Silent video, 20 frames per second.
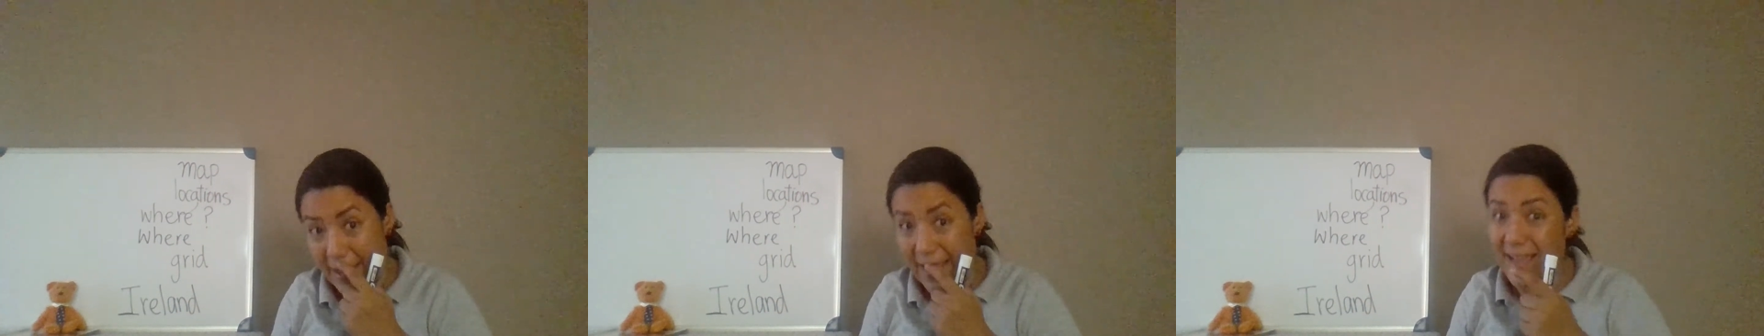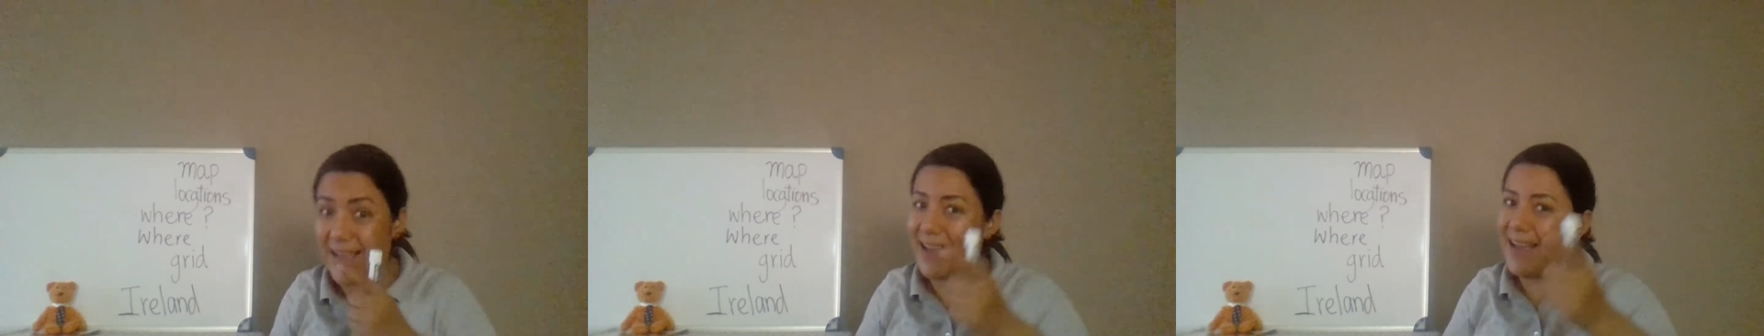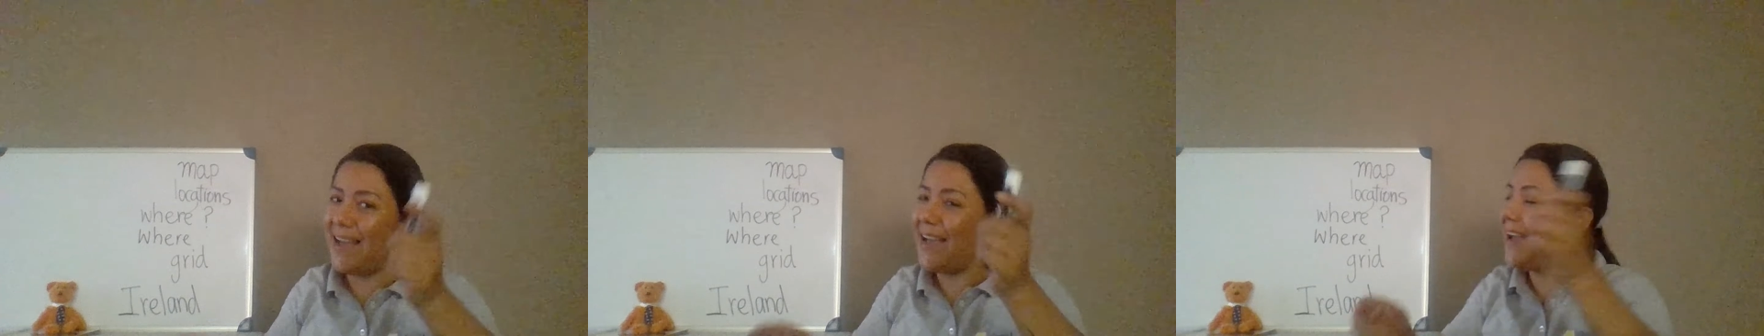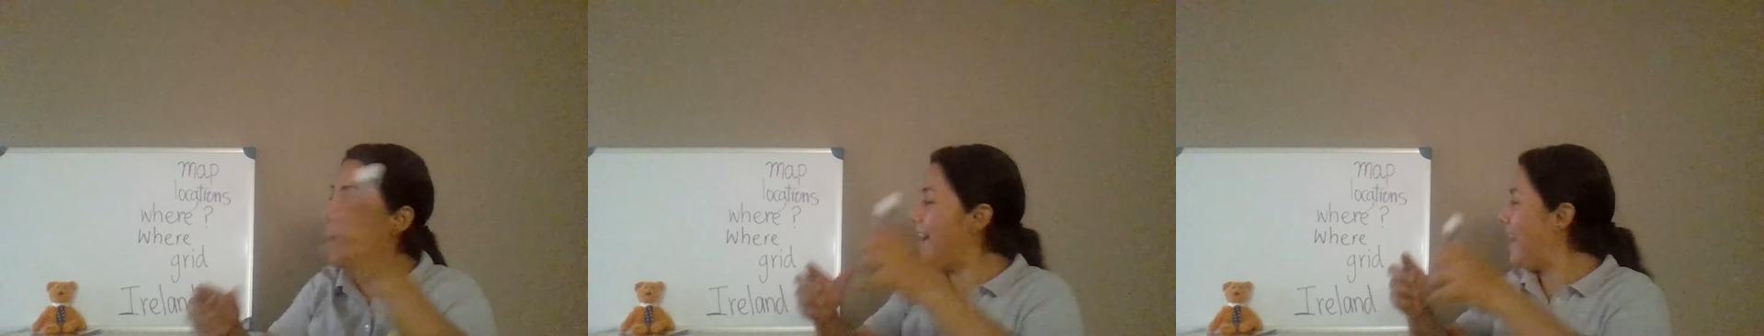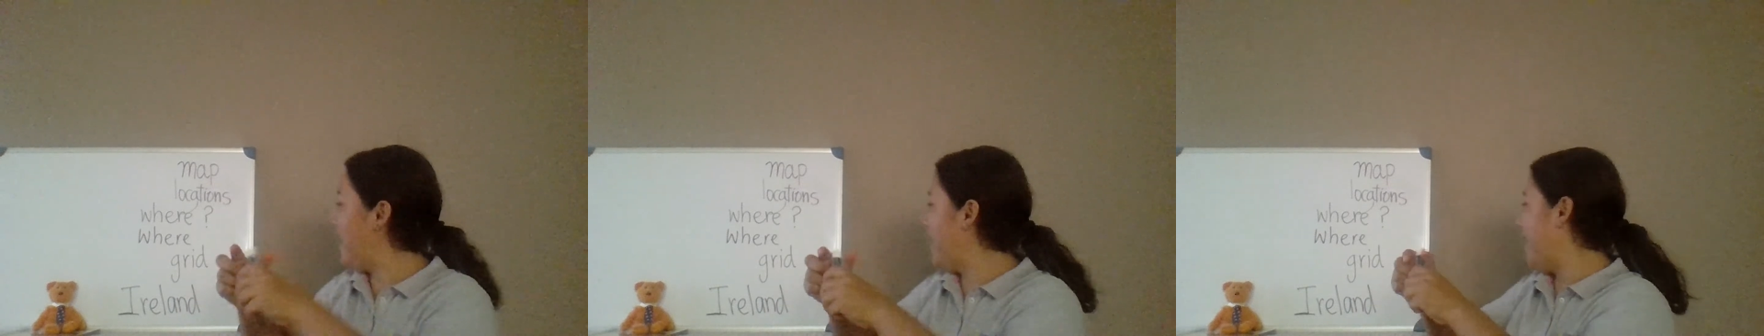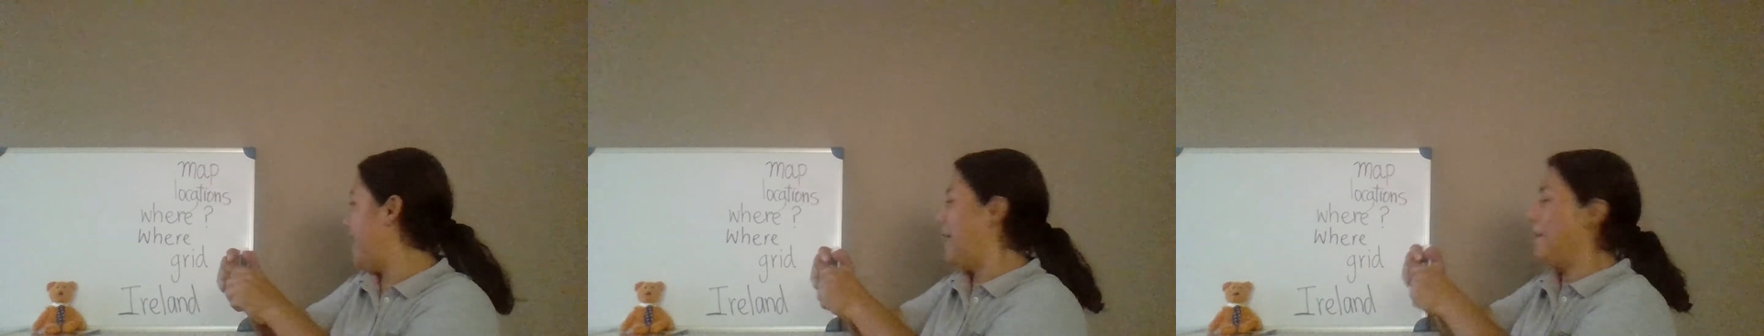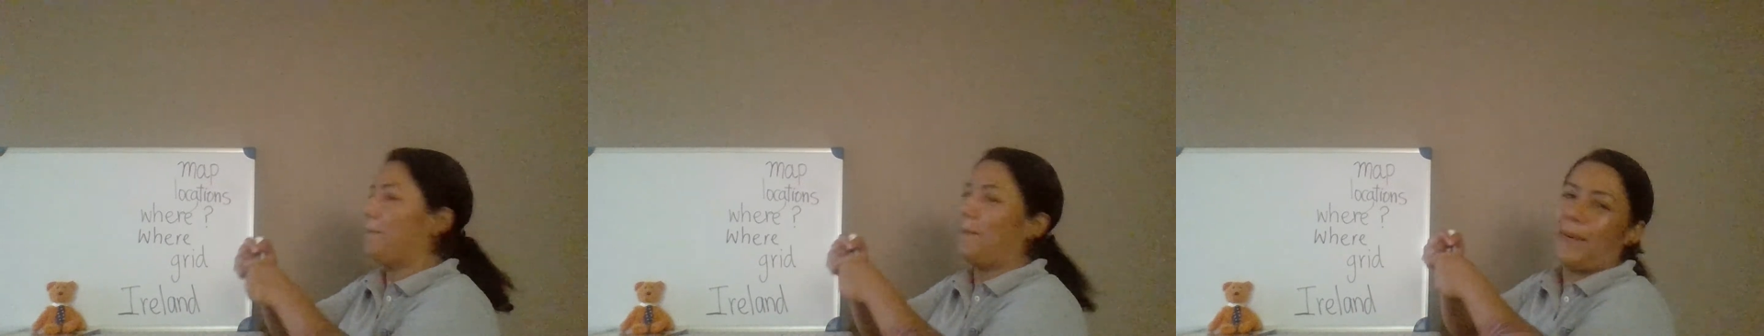
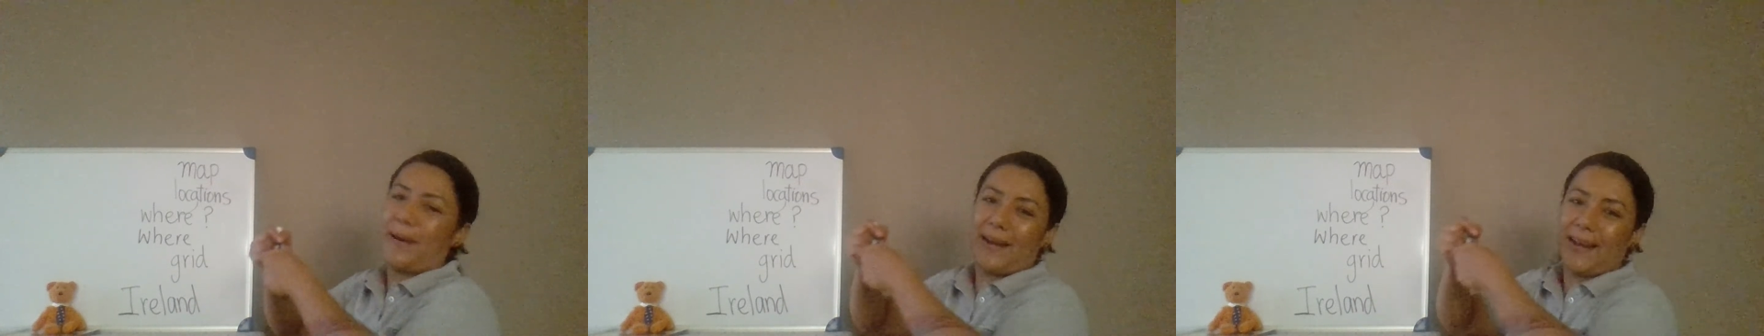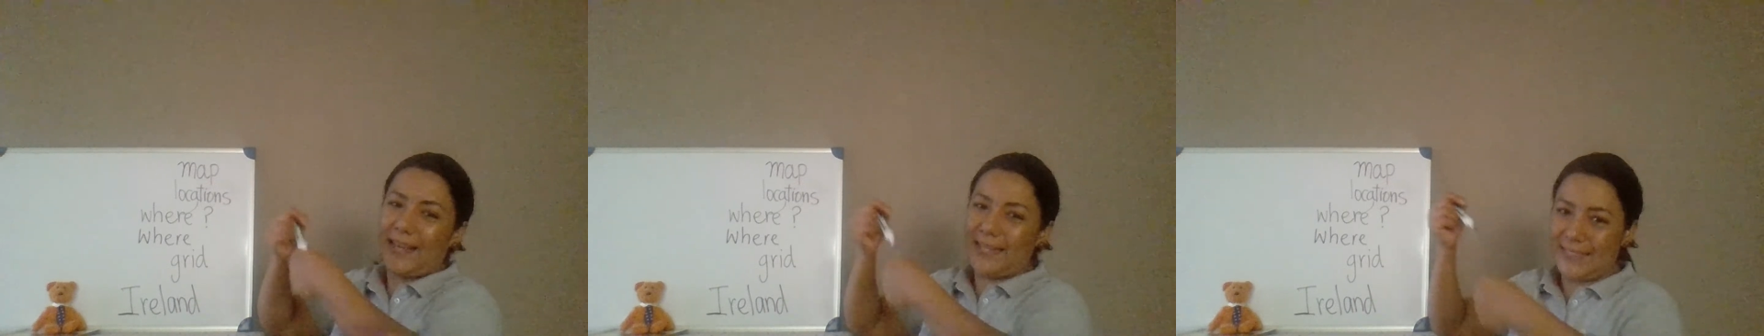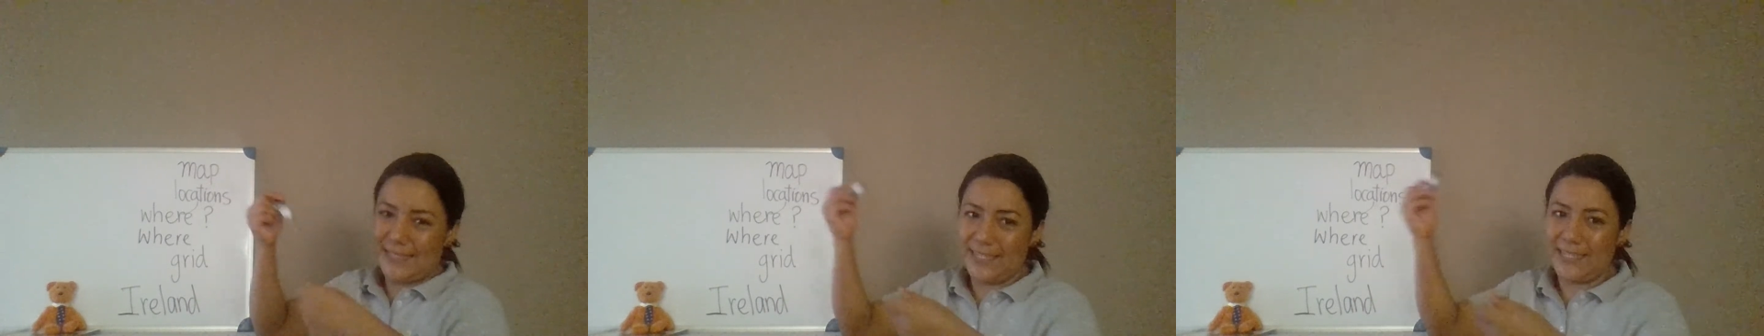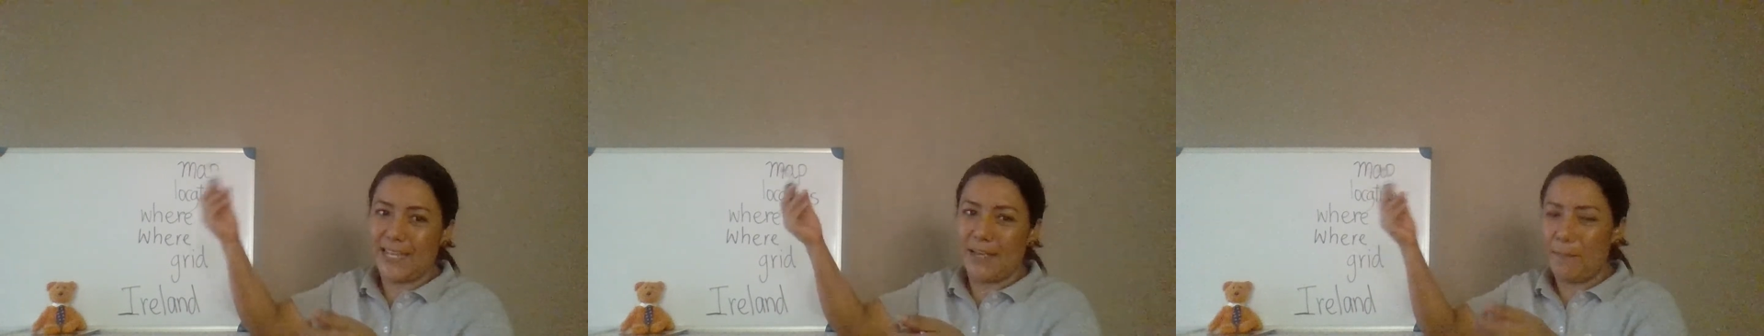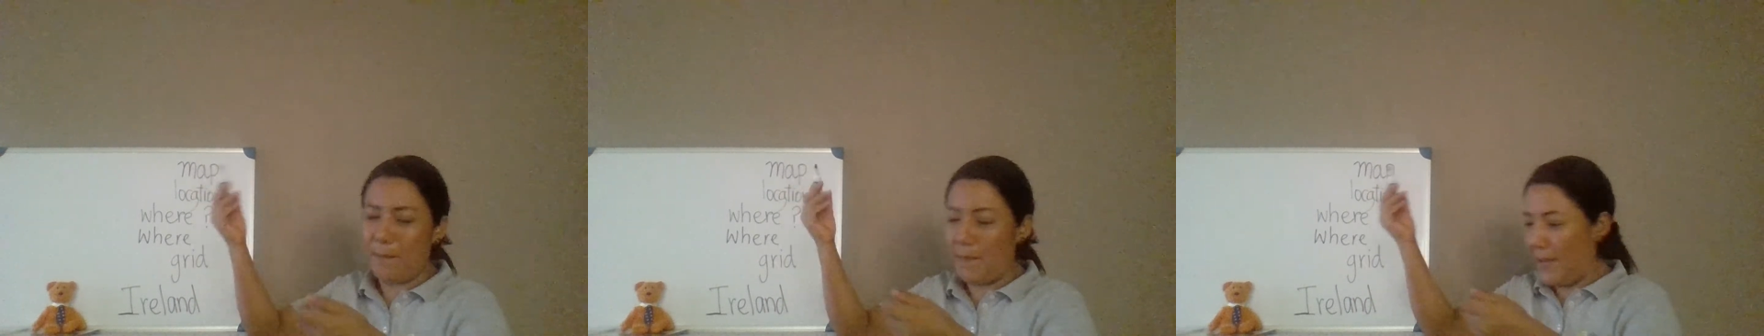But I did not